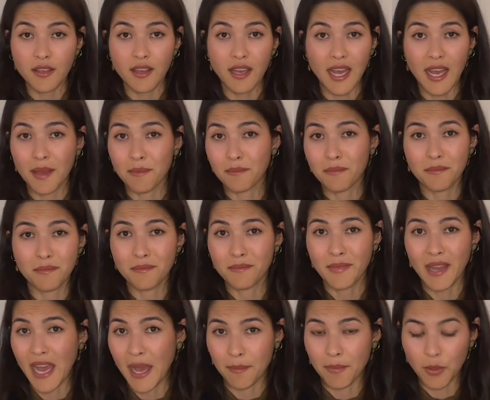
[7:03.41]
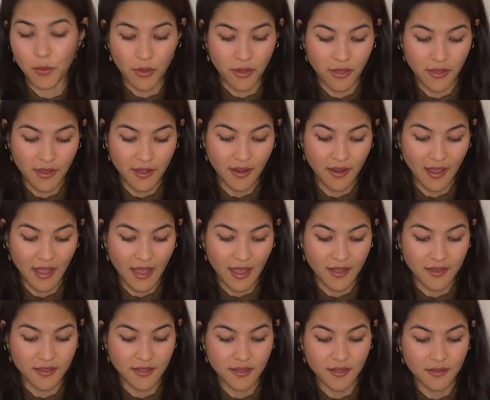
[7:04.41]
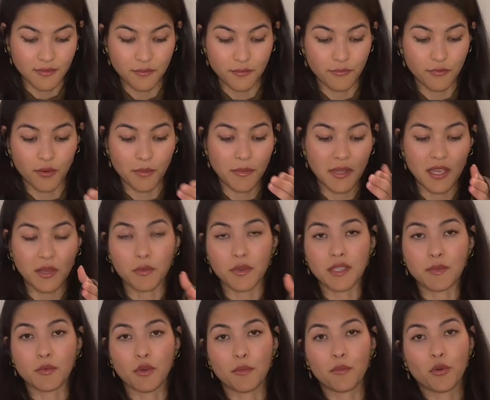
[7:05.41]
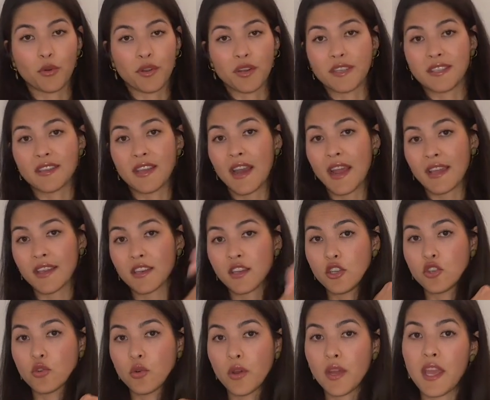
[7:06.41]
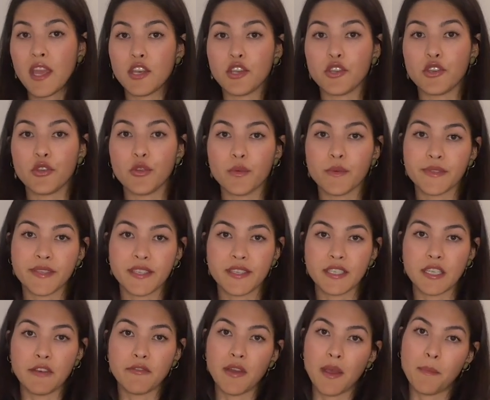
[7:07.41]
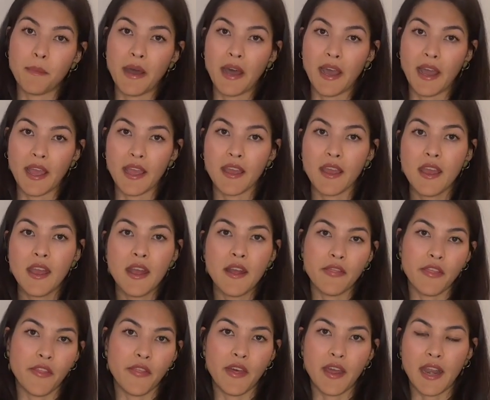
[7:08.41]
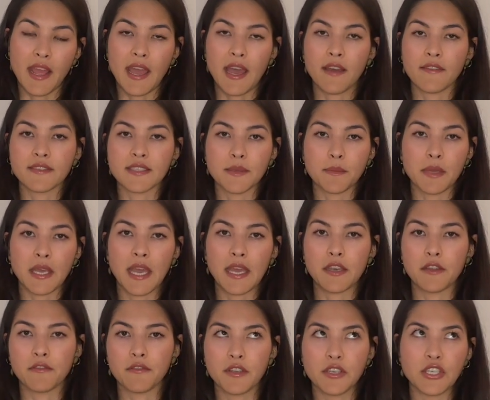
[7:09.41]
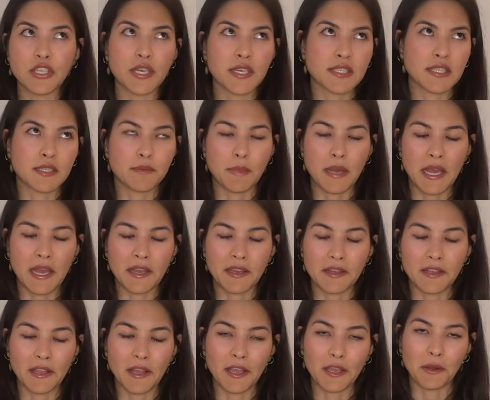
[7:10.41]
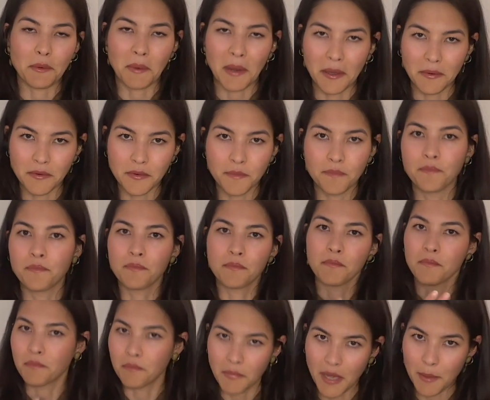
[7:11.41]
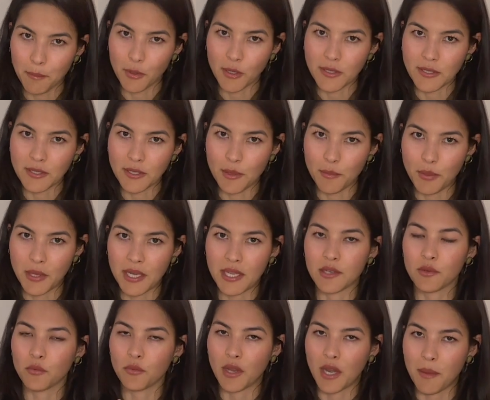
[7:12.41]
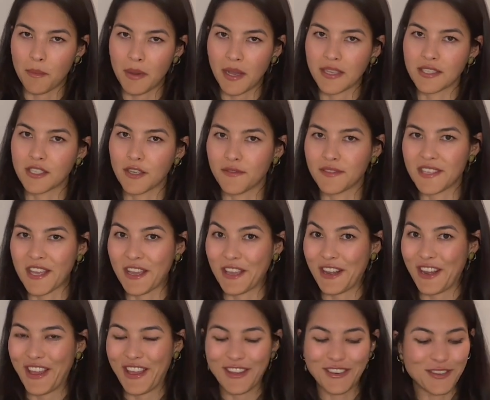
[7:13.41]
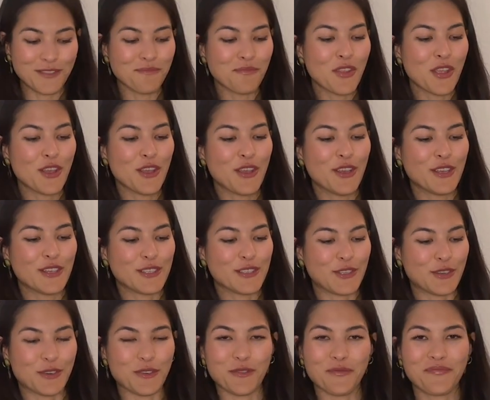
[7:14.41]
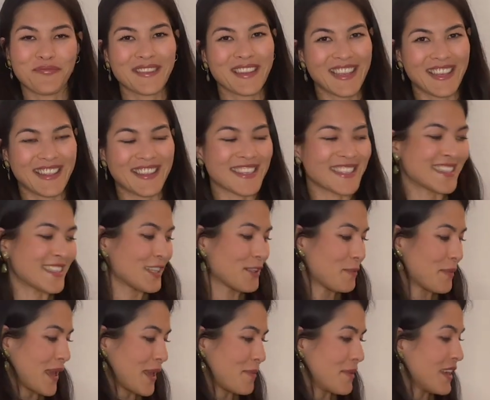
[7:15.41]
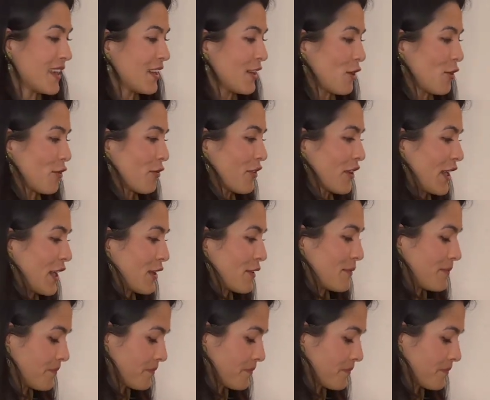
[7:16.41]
I'm happy with it, and for me, what's more important is that I can enjoy and use the stuff I buy than that I have some kind of dust bag lying around. My personal opinion when I buy stuff secondhand. So this little baby over here.